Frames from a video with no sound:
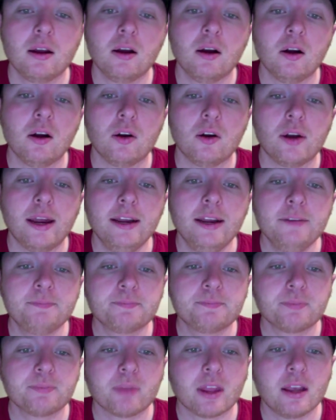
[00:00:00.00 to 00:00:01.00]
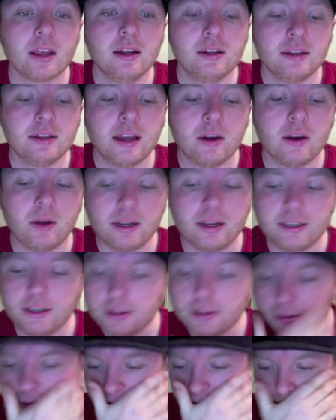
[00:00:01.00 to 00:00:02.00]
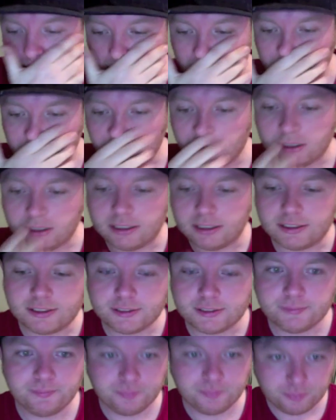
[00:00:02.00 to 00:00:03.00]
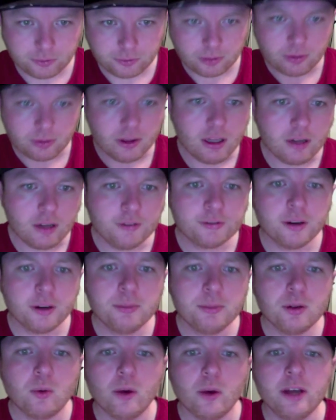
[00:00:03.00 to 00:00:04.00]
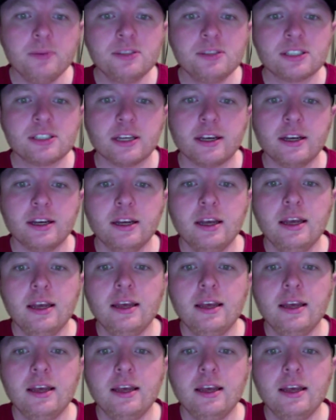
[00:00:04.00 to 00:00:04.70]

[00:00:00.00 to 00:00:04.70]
All right? Now, another example is from the website.